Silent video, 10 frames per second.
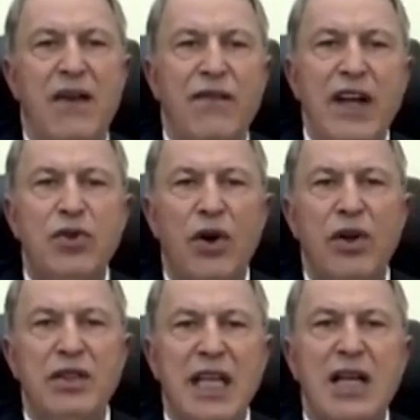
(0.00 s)

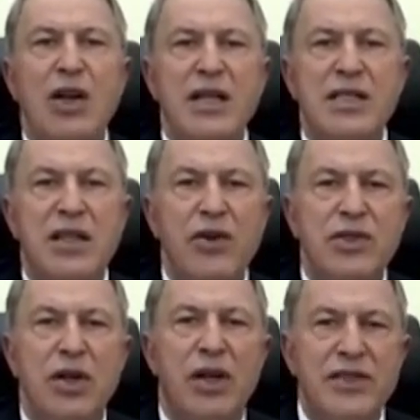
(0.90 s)
FETÖ, the Gülenist terrorist
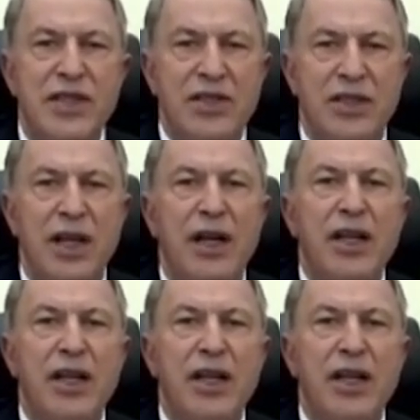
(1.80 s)
organization,